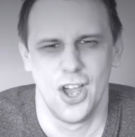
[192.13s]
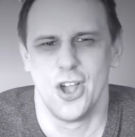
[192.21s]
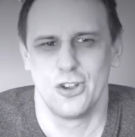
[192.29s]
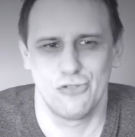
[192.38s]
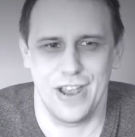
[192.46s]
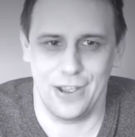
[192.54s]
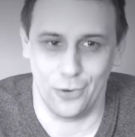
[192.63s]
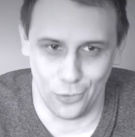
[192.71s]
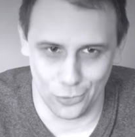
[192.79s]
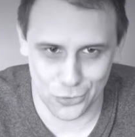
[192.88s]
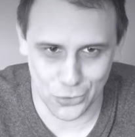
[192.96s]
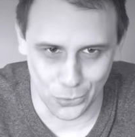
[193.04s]
great
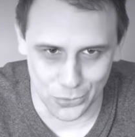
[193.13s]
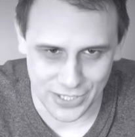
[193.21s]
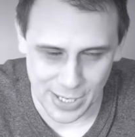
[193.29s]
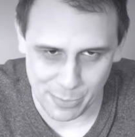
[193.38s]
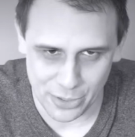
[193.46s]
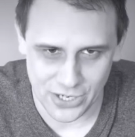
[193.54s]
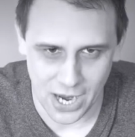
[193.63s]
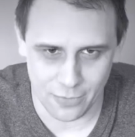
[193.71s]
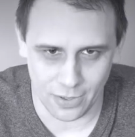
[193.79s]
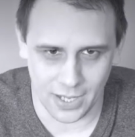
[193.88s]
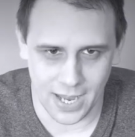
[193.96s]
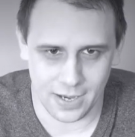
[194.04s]
old school cinema in general,
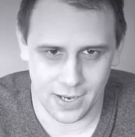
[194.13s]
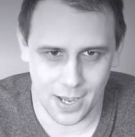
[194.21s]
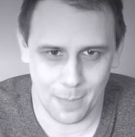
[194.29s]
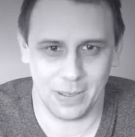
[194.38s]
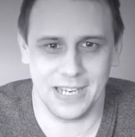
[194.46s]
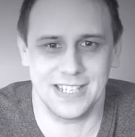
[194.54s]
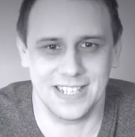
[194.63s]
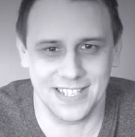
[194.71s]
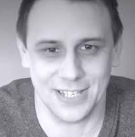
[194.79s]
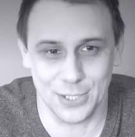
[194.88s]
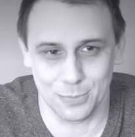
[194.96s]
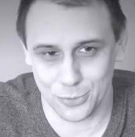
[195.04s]
then uh, please consider
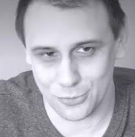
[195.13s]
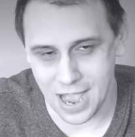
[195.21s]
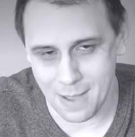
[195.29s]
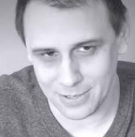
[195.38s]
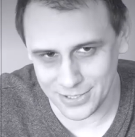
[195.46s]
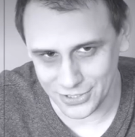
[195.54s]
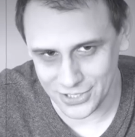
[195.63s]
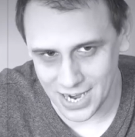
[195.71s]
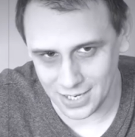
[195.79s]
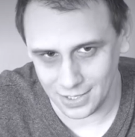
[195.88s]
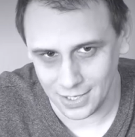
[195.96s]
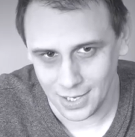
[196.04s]
subscribing to the
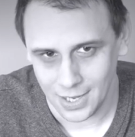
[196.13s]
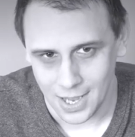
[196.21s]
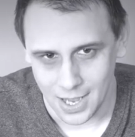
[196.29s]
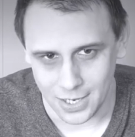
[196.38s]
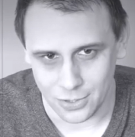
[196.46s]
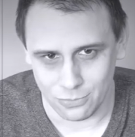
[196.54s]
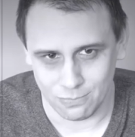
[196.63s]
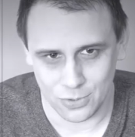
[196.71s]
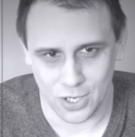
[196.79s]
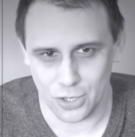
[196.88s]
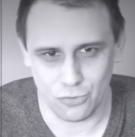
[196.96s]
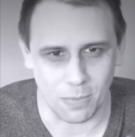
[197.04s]
channel and
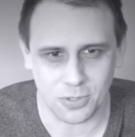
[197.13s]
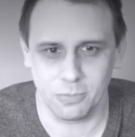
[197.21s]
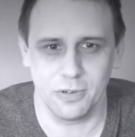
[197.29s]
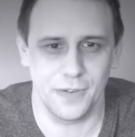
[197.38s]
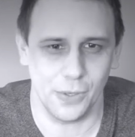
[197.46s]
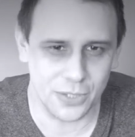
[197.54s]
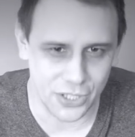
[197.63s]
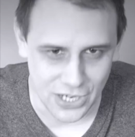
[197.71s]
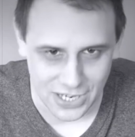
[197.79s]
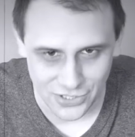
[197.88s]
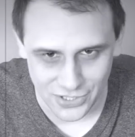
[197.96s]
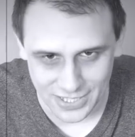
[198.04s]
uh, drop some review
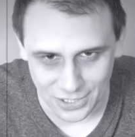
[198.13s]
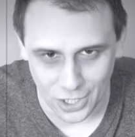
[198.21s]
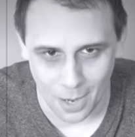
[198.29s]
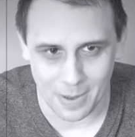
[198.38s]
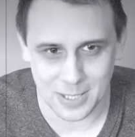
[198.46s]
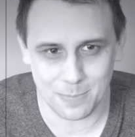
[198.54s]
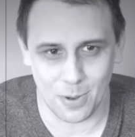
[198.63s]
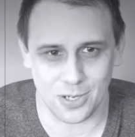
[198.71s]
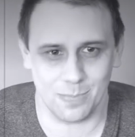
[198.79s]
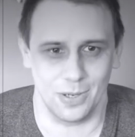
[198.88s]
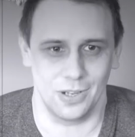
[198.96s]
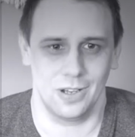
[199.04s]
suggestions in the comments box
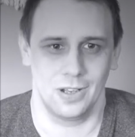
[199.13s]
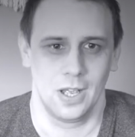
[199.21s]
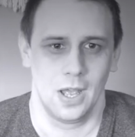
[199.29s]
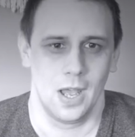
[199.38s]
below.